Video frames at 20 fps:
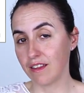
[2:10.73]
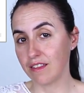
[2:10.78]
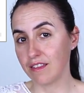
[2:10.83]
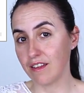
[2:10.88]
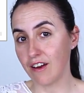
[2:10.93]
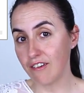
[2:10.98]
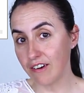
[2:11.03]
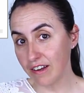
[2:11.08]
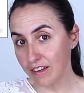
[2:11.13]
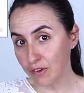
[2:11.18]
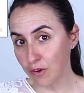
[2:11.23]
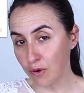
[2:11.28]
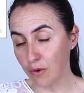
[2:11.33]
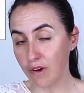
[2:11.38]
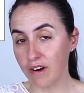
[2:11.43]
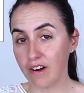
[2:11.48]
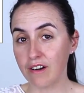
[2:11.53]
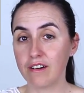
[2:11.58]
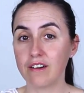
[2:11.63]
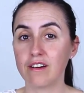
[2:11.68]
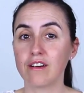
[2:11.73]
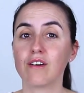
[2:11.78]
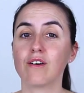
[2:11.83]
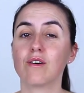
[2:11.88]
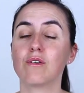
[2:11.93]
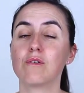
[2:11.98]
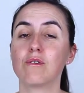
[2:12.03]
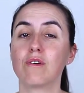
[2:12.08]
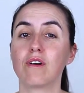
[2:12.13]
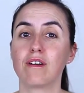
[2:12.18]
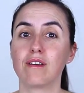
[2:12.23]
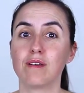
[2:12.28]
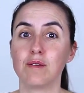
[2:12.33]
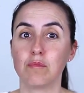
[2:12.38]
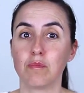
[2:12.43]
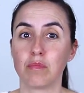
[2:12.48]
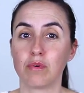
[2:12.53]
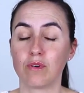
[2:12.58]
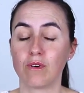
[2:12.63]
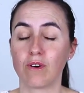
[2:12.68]
direct query or
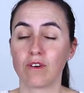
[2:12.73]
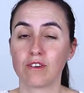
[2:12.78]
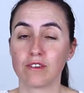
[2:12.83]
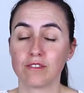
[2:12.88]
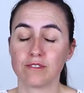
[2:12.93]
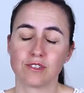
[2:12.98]
import.